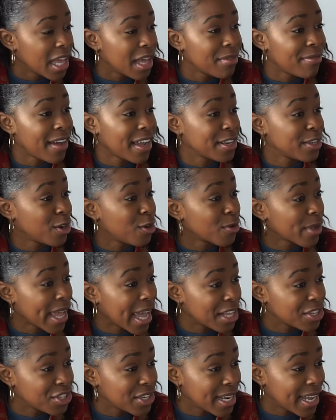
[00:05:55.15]
If I don't
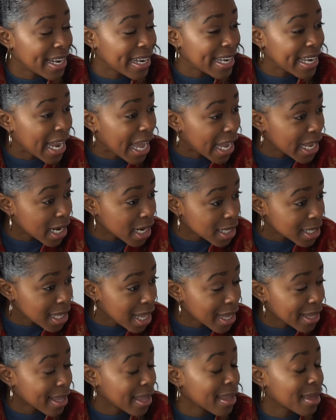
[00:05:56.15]
catch it at 9
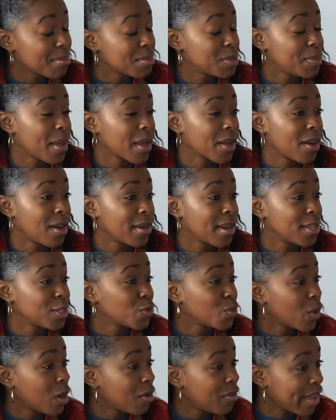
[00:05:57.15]
o'clock, it comes back on at
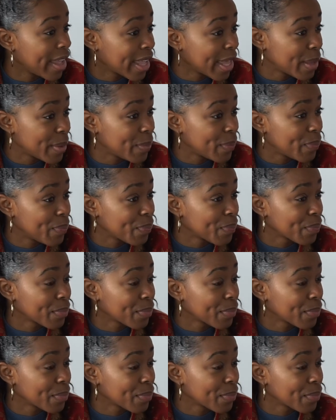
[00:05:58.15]
12 a.m.